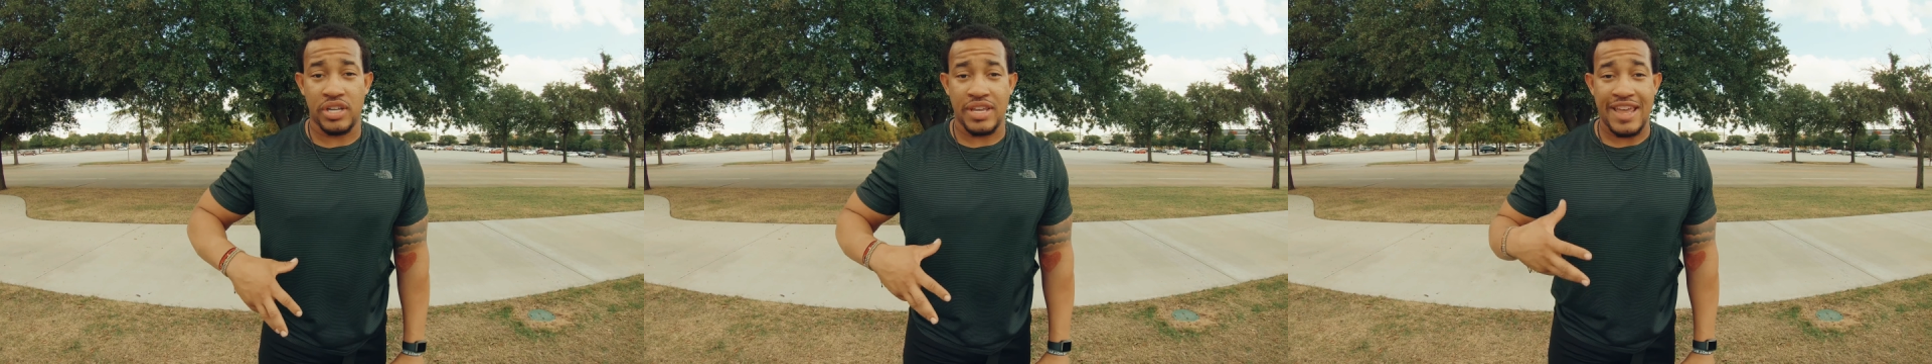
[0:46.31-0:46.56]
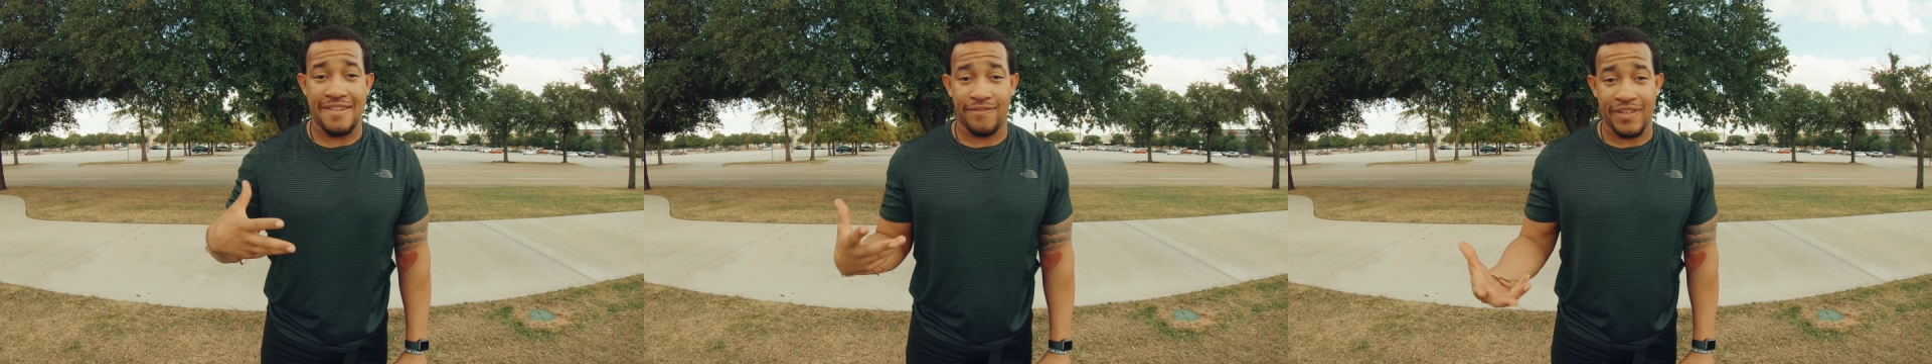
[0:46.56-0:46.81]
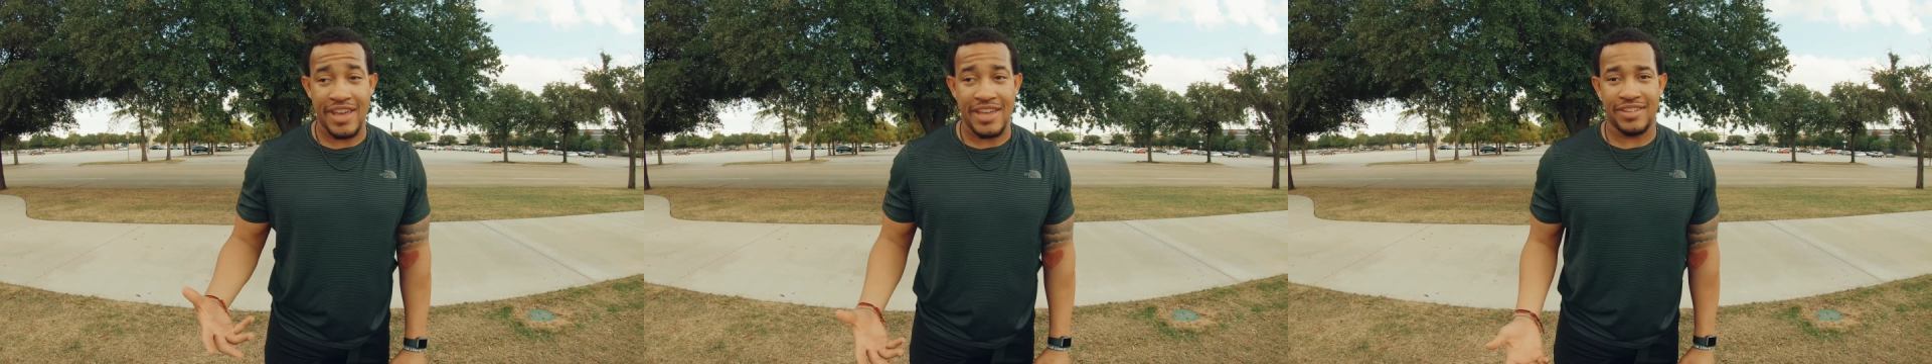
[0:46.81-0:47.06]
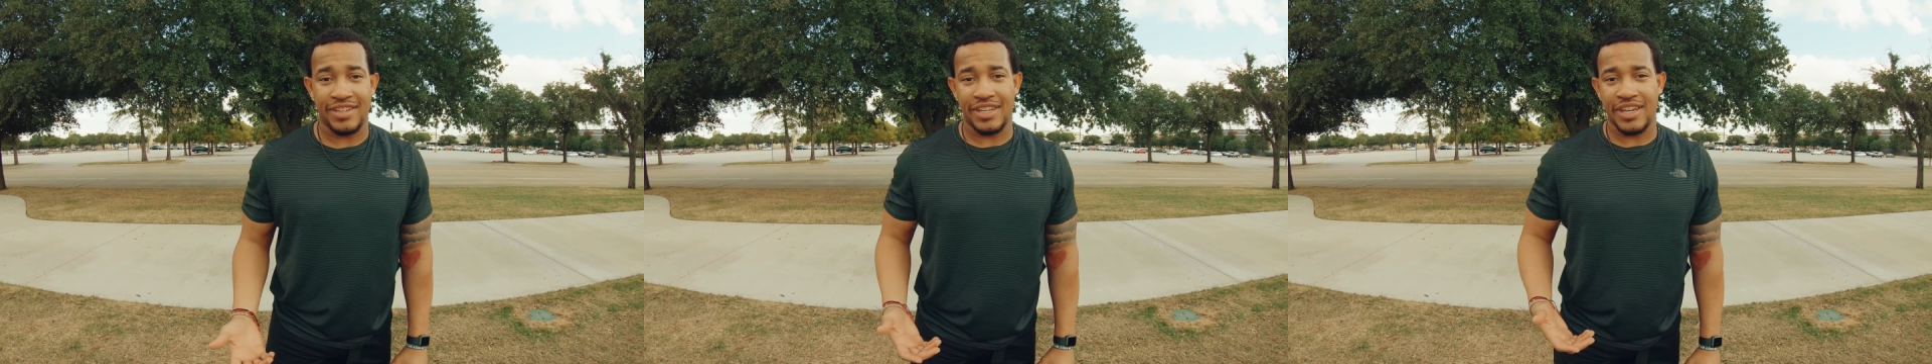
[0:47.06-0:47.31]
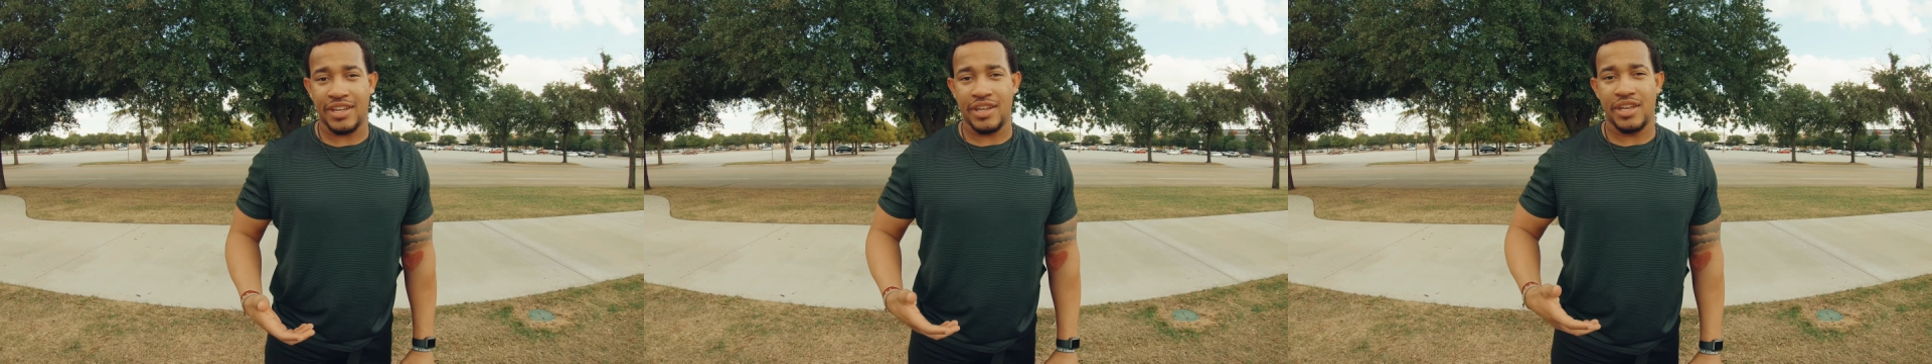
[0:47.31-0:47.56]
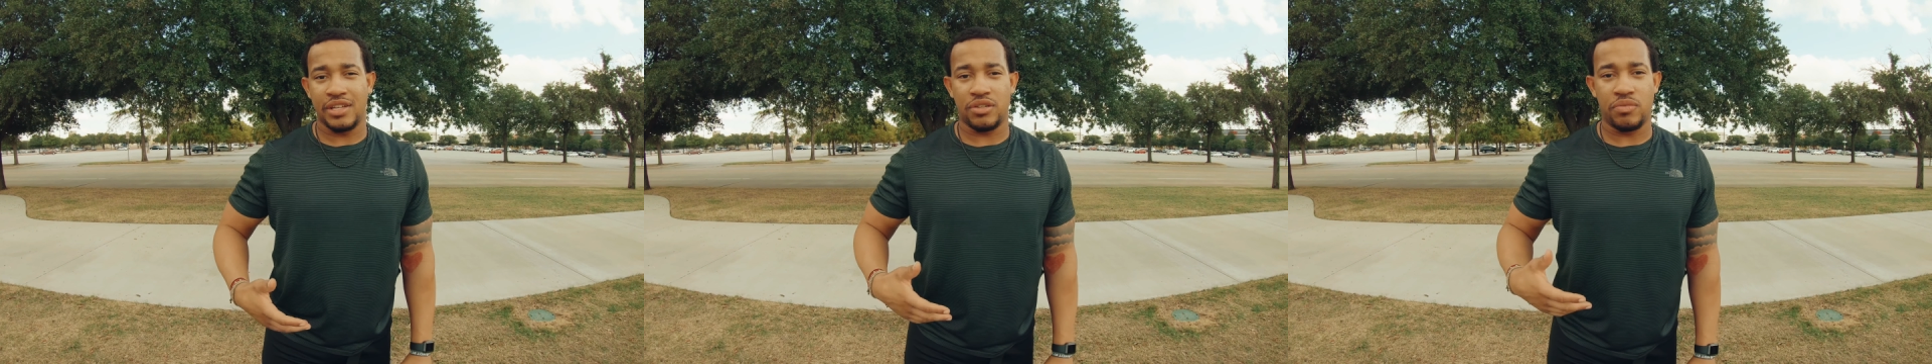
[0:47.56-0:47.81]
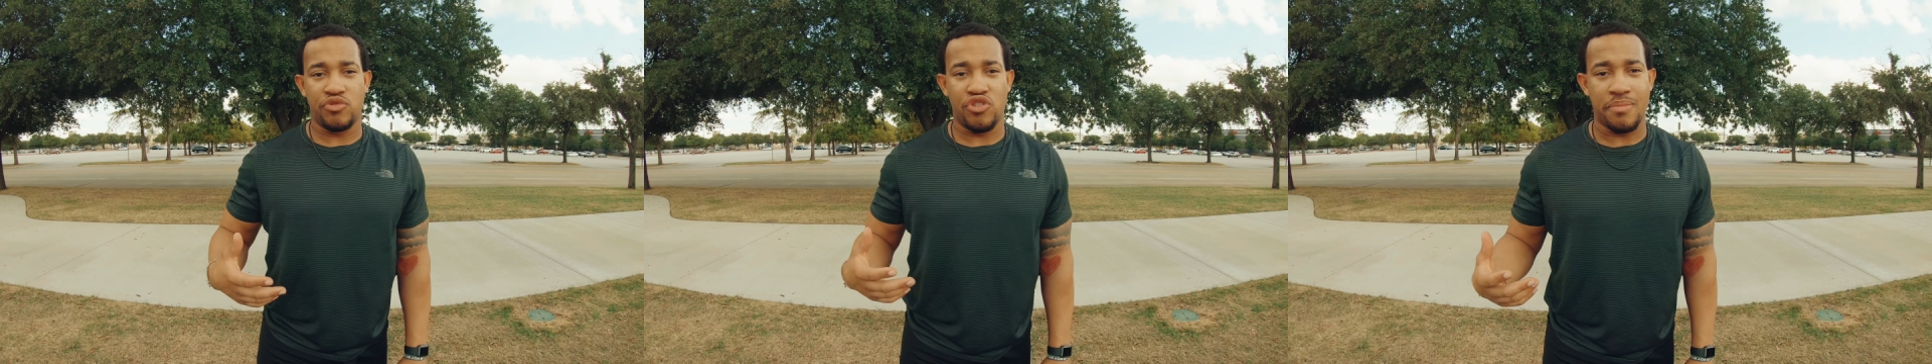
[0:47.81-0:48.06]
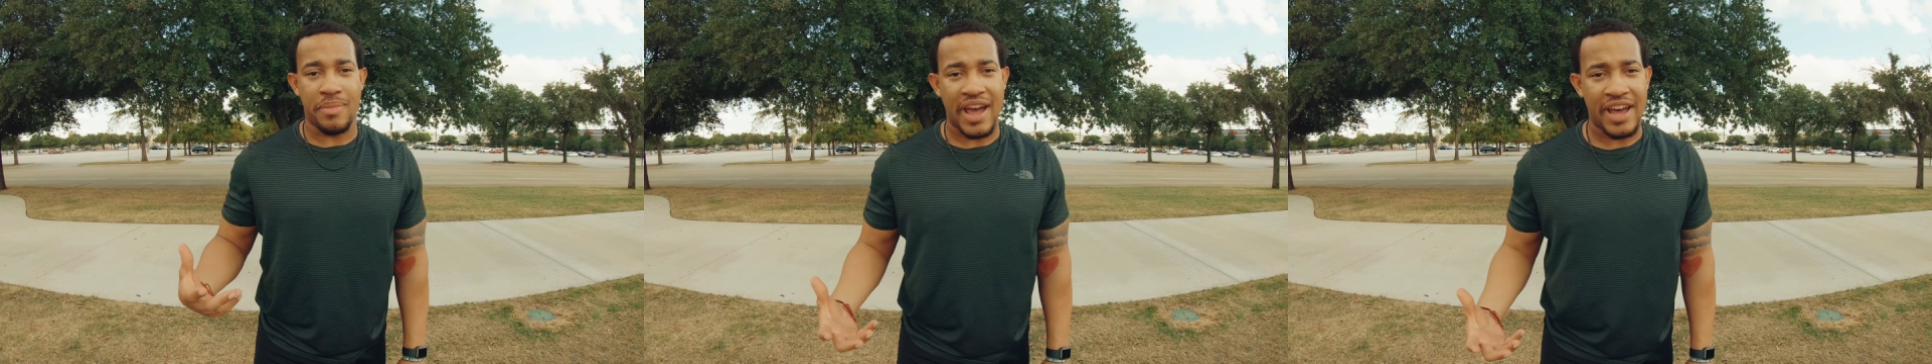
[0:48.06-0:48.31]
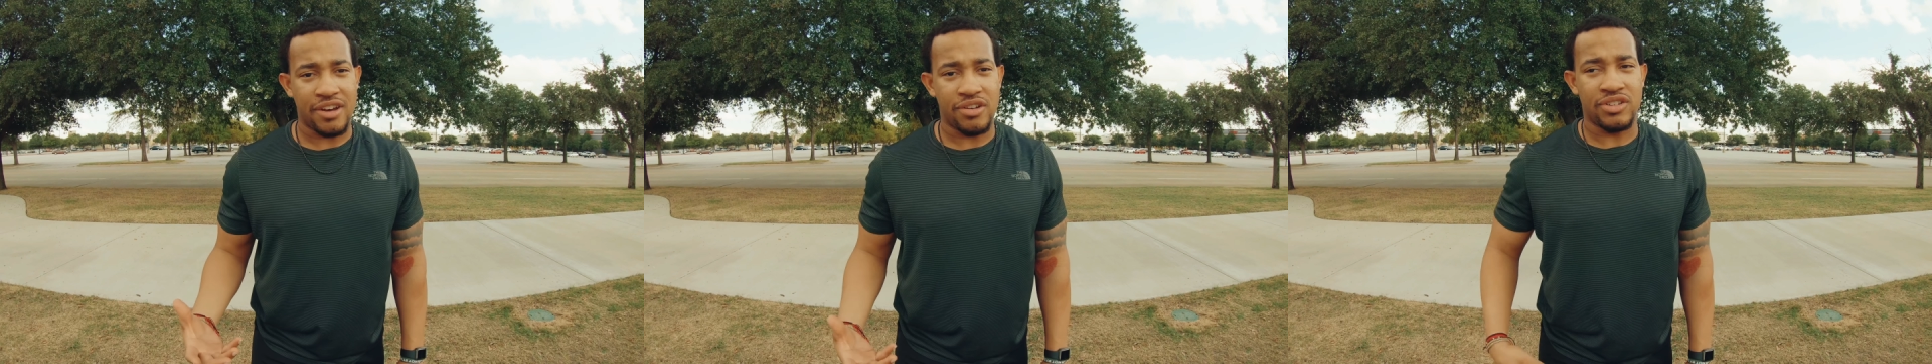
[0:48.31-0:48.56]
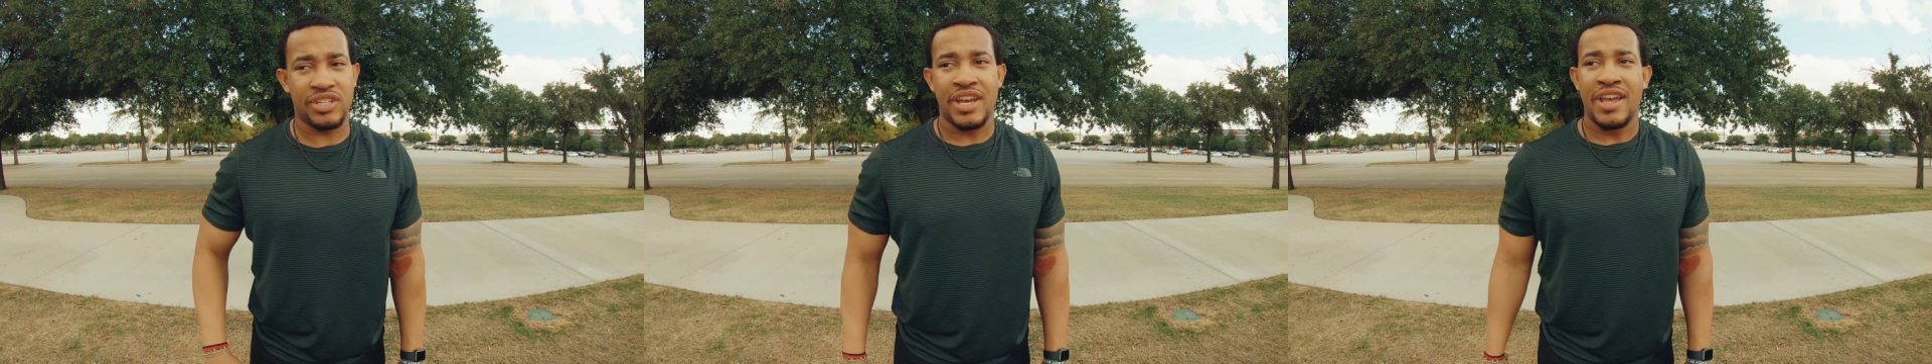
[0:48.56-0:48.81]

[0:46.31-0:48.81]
advance and get into more miles,